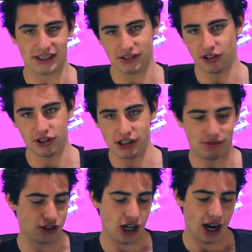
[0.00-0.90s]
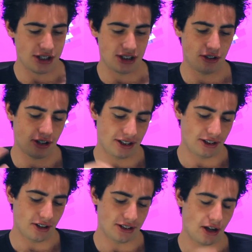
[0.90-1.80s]
It's not used for charging or anything
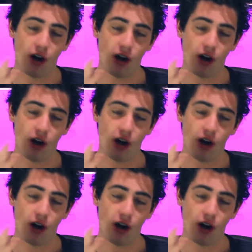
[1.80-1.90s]
like that.